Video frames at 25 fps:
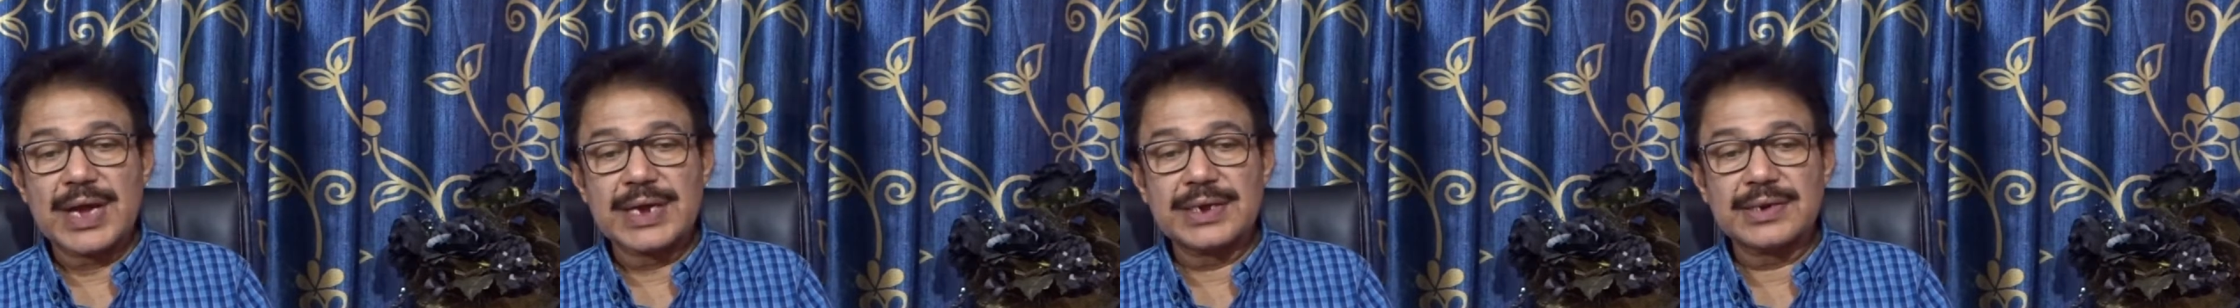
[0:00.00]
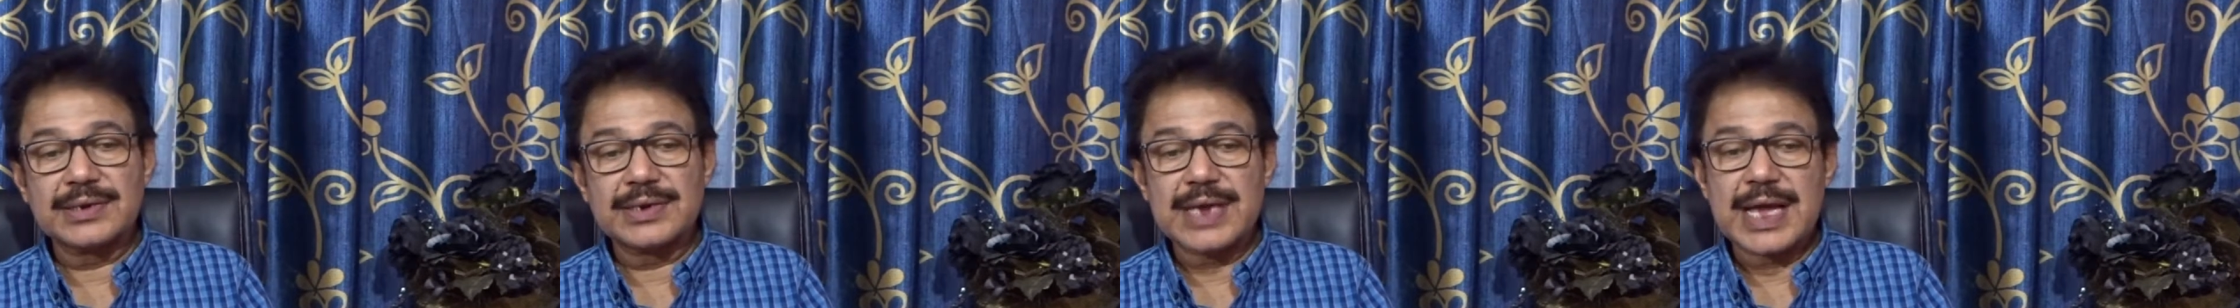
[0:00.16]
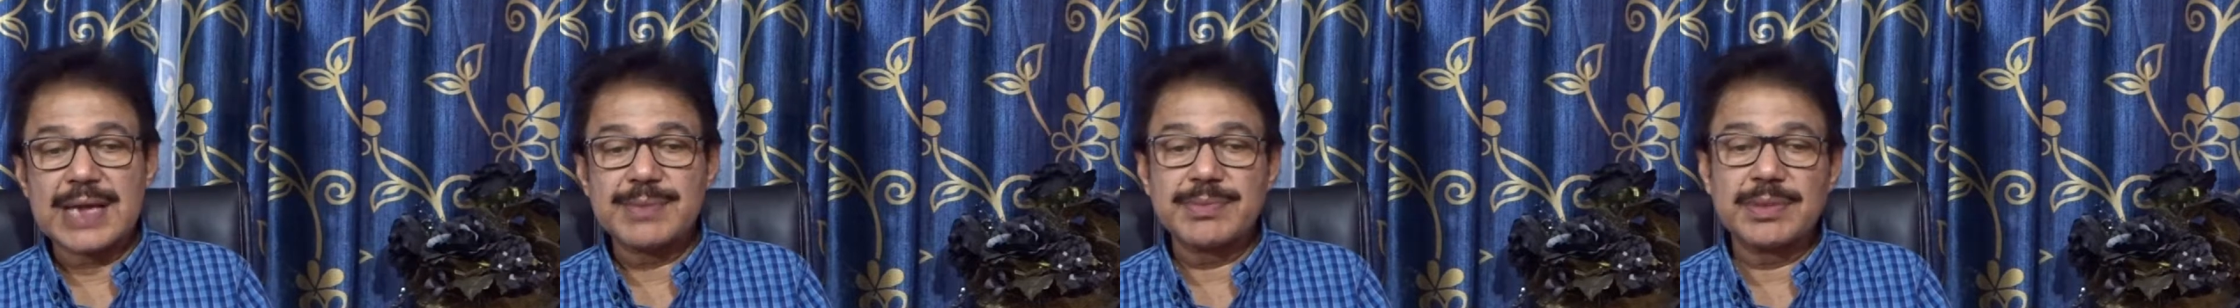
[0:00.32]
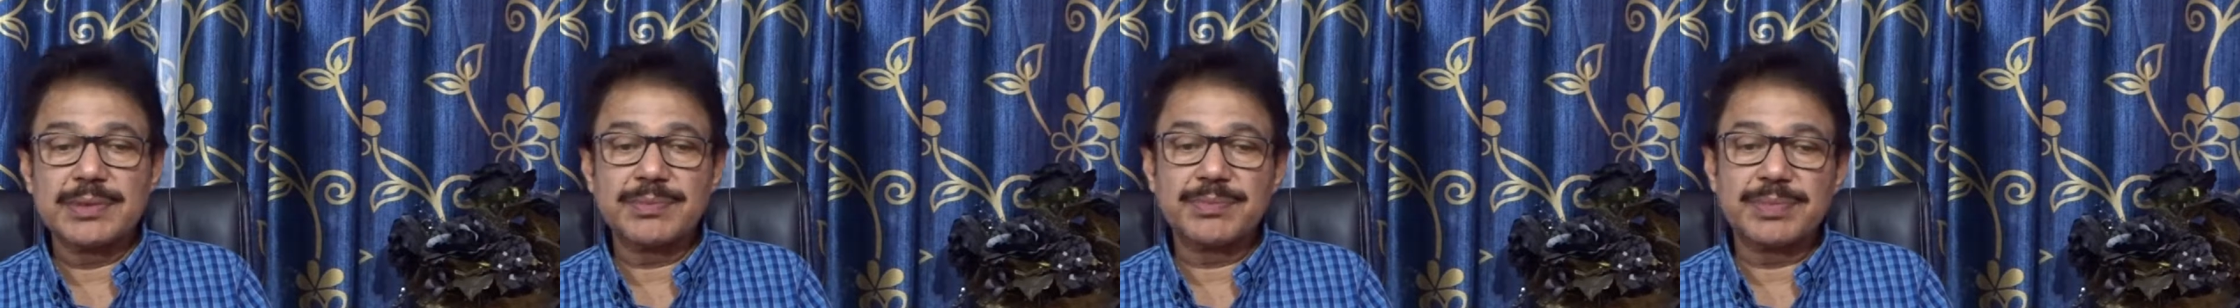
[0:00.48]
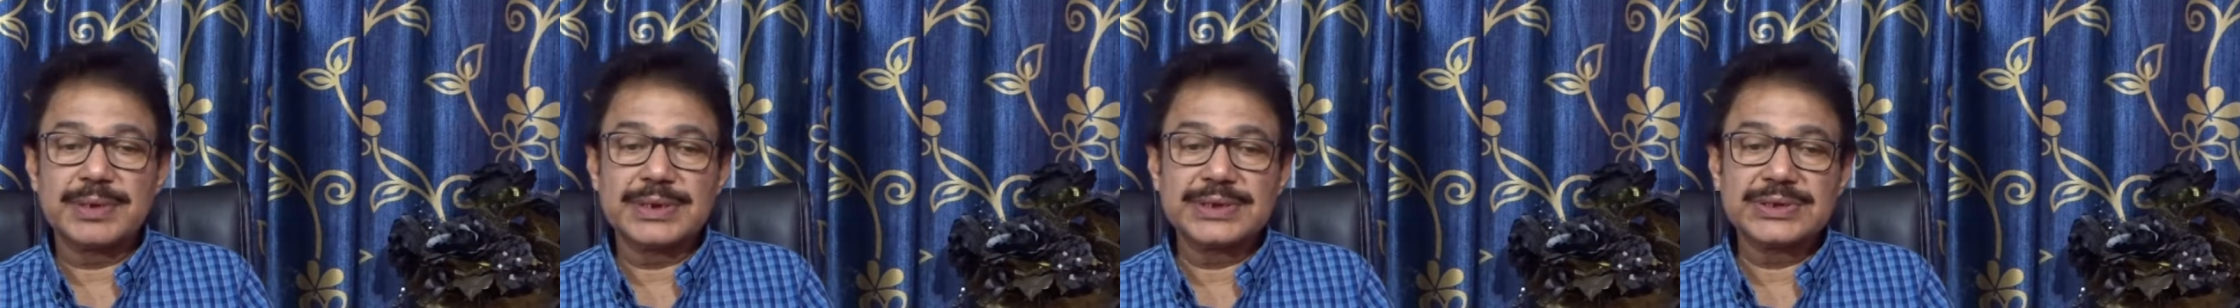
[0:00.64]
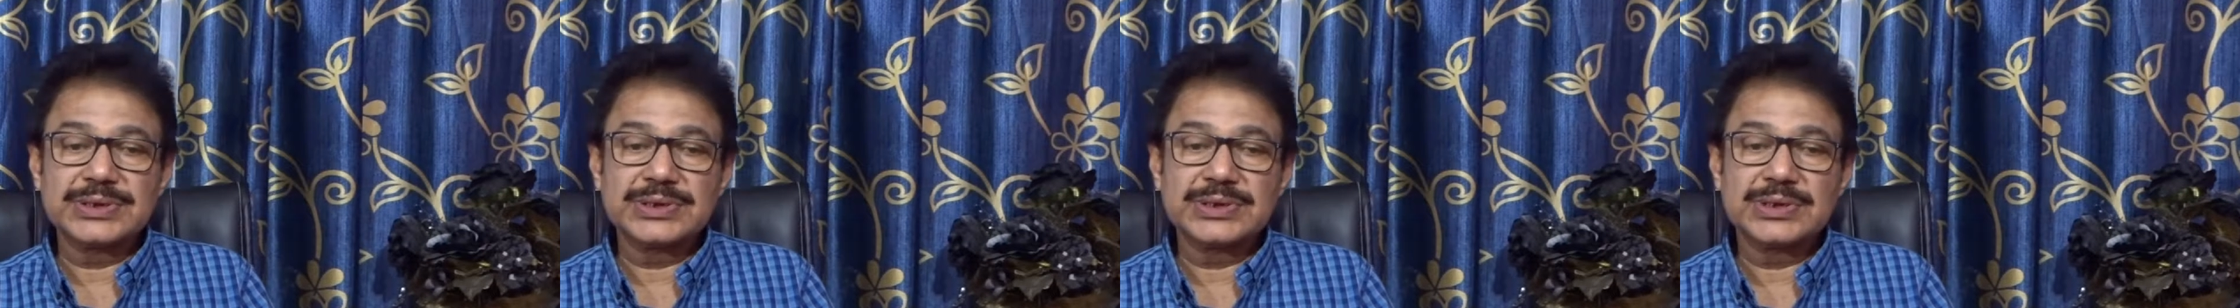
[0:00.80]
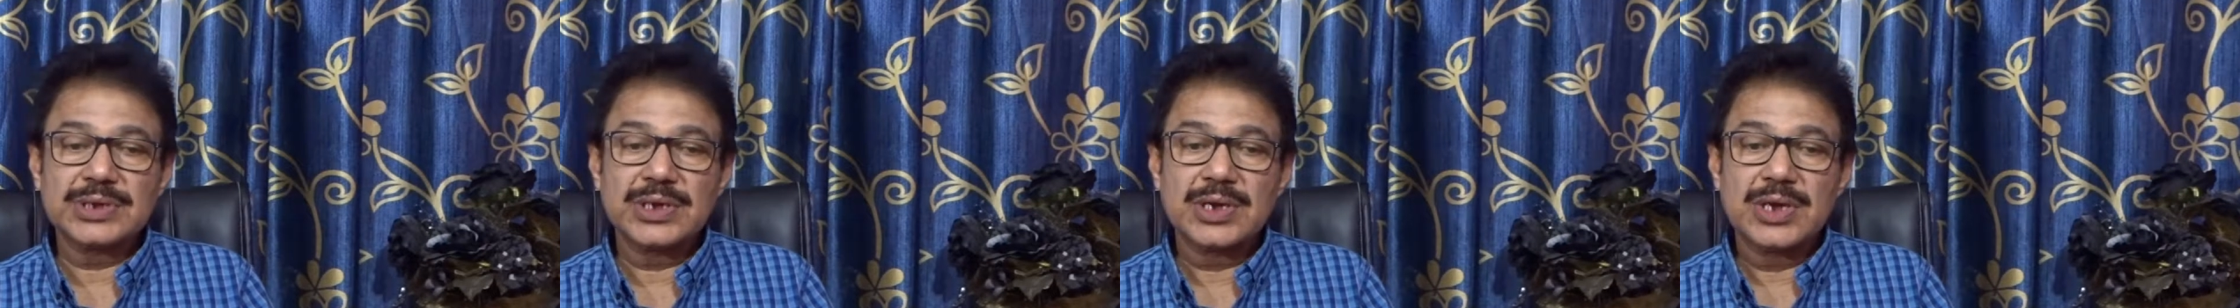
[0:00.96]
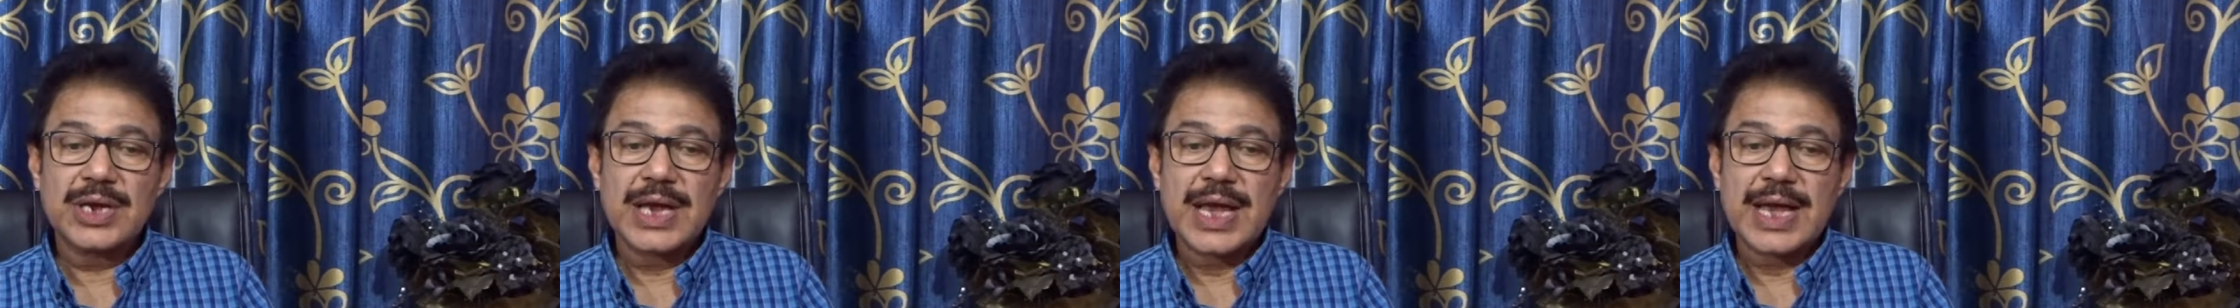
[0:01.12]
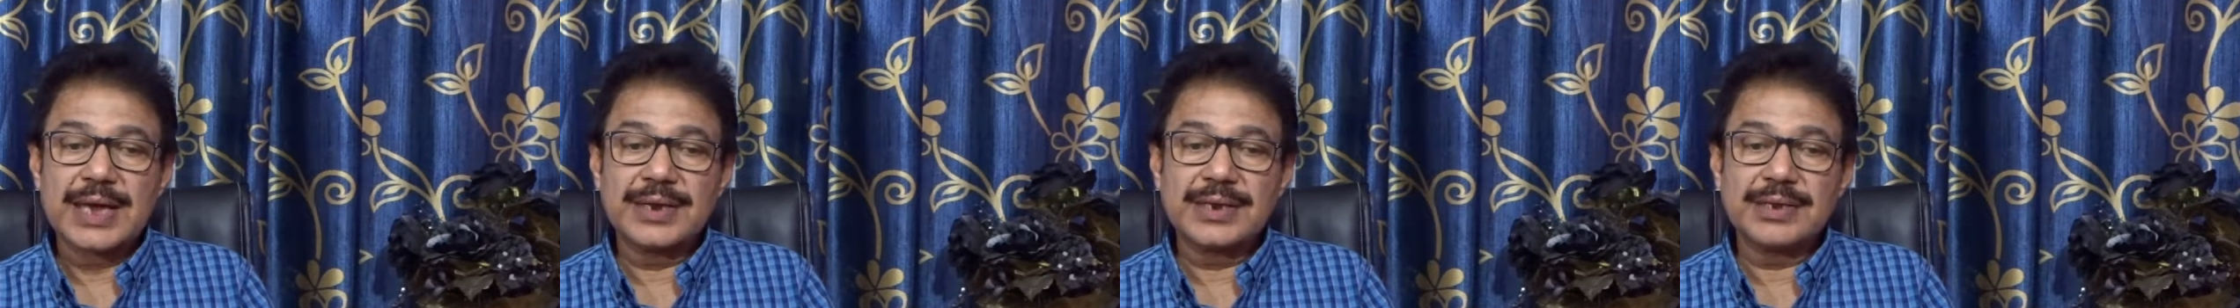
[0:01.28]
time and place
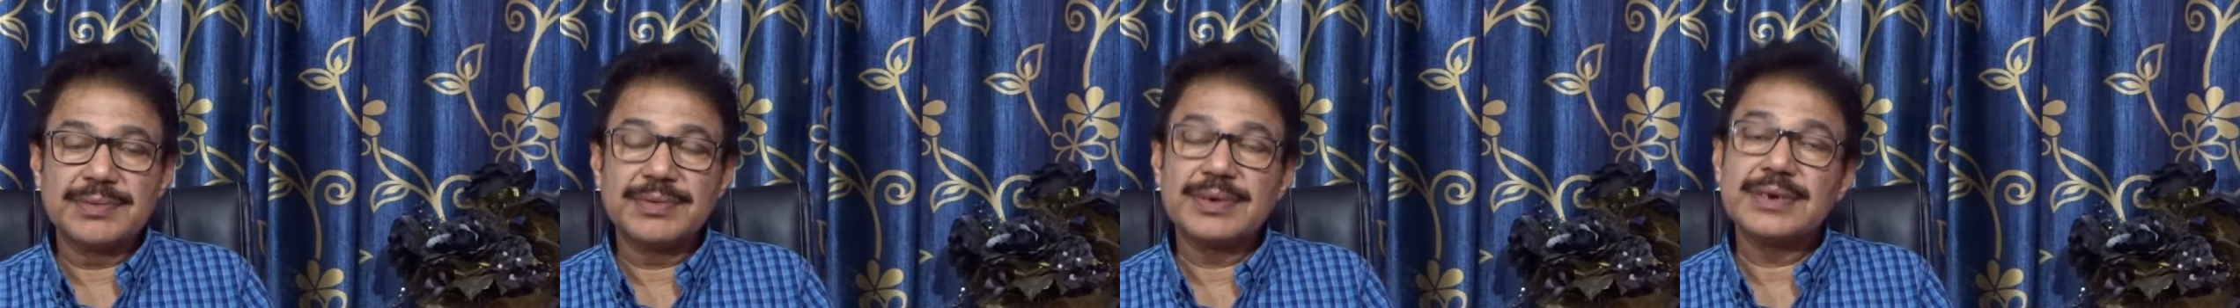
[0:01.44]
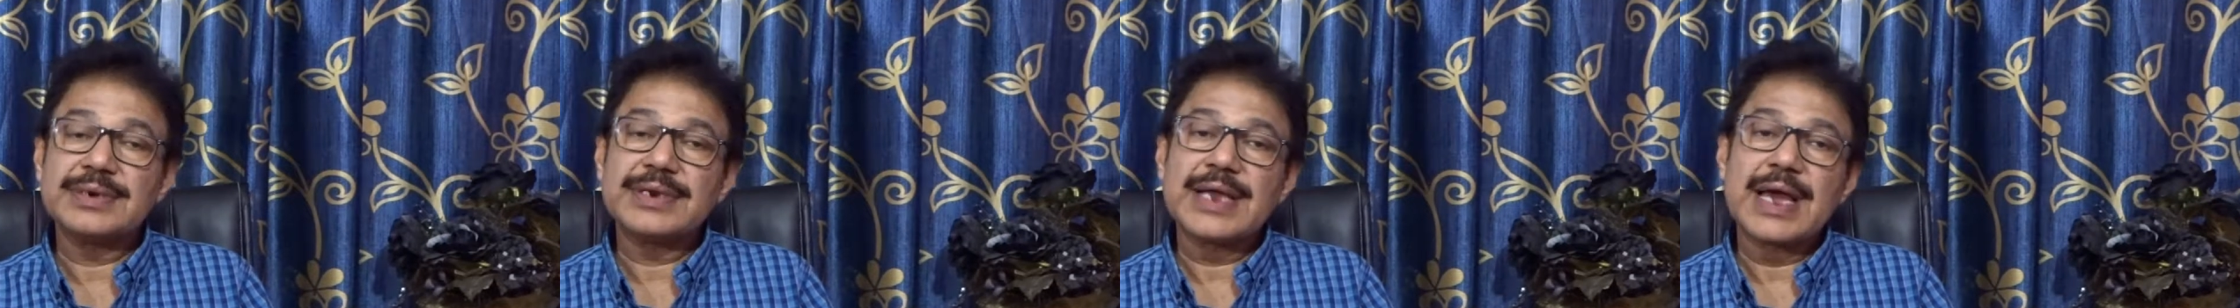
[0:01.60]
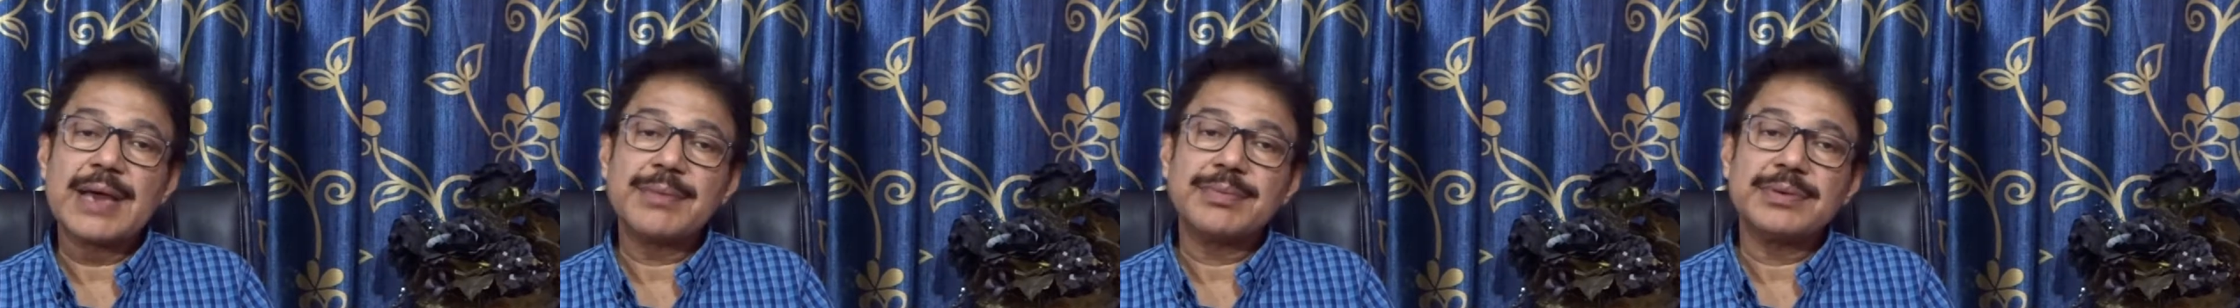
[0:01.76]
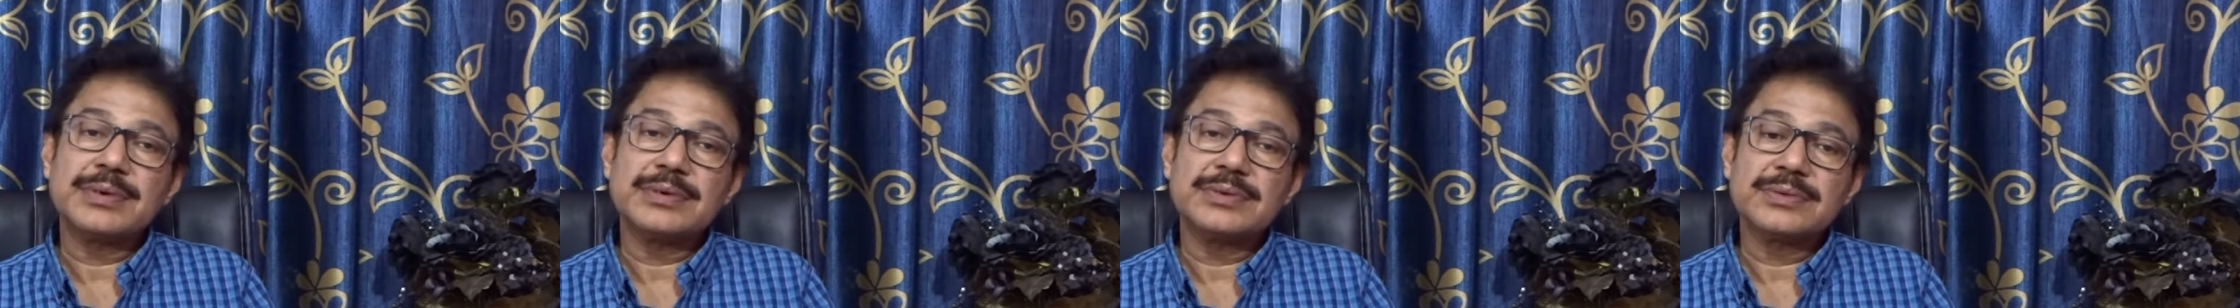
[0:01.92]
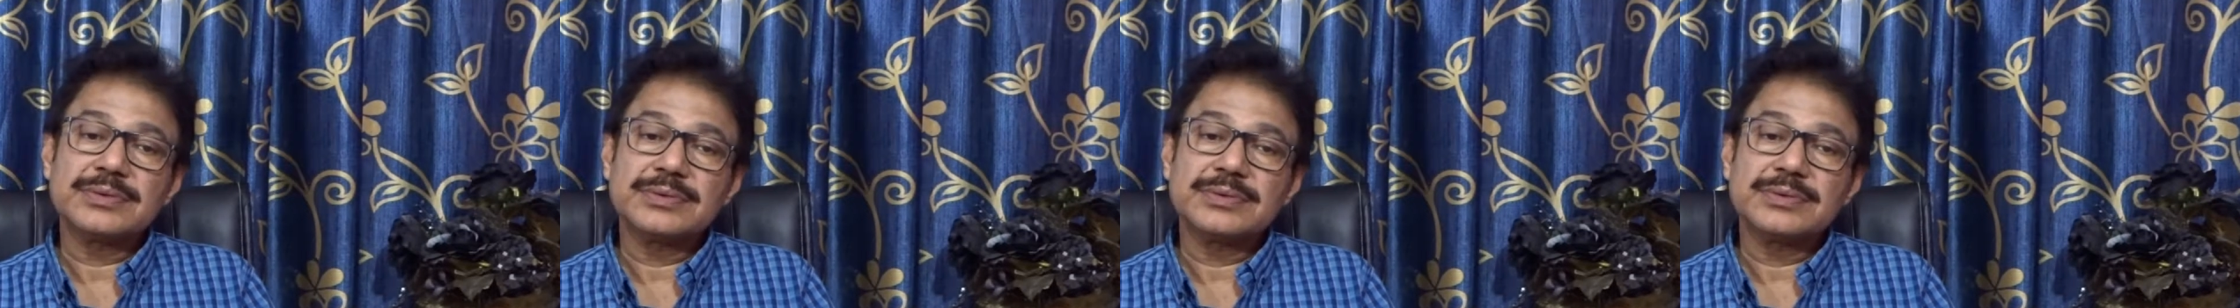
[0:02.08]
an event happened.